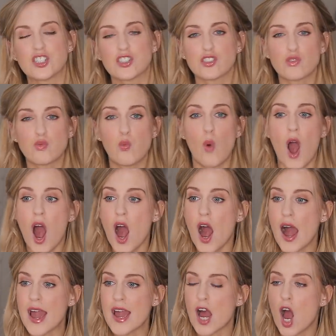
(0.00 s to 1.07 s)
It's just,
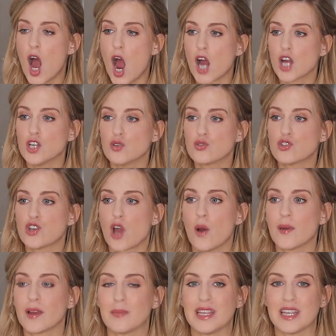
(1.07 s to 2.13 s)
why are you
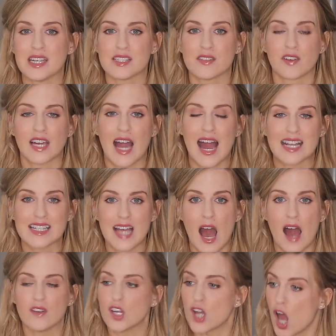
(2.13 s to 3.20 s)
showing me this if I can't
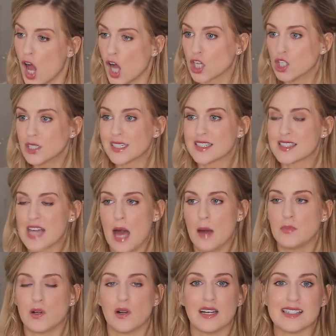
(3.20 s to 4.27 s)
have it? A good
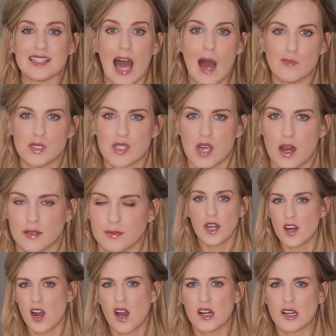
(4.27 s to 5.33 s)
example is Amazon. In
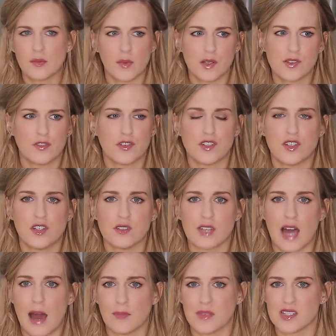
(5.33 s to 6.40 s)
Ireland, most of us use
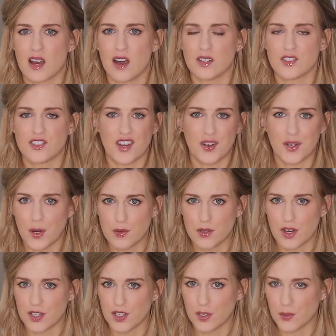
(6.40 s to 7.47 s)

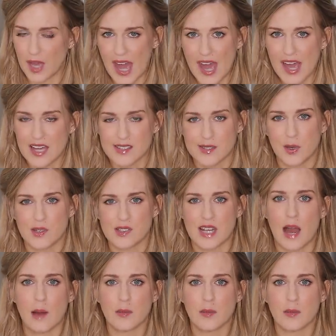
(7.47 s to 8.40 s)
amazon.co.uk as opposed to